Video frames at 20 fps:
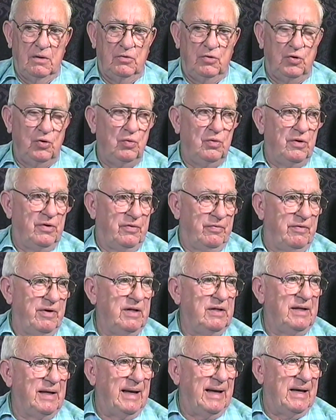two or three
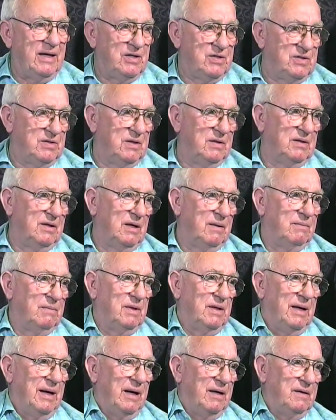tanks to come
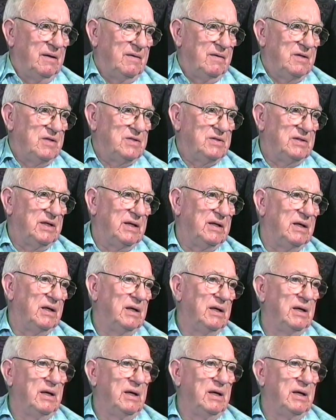out of this thing.